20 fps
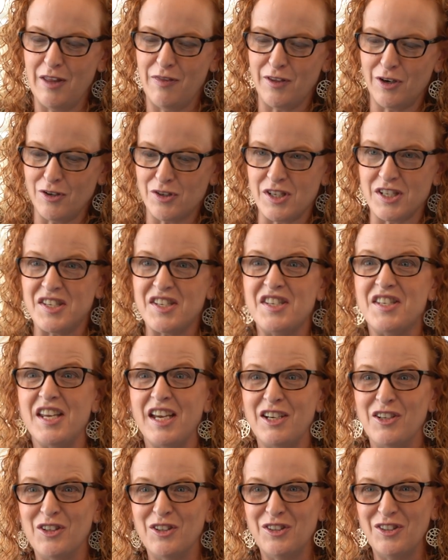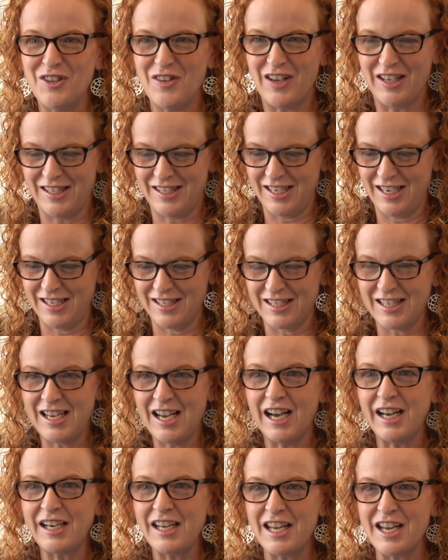and there's a signal that says
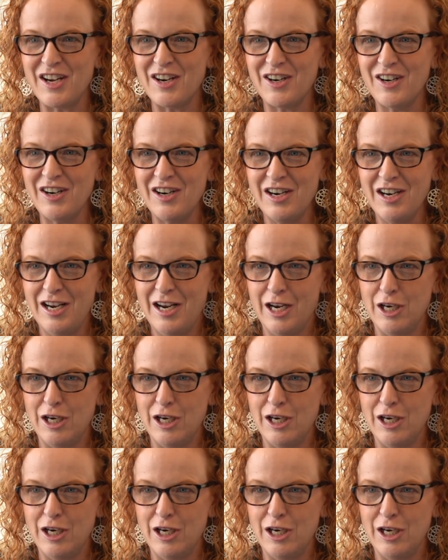cut here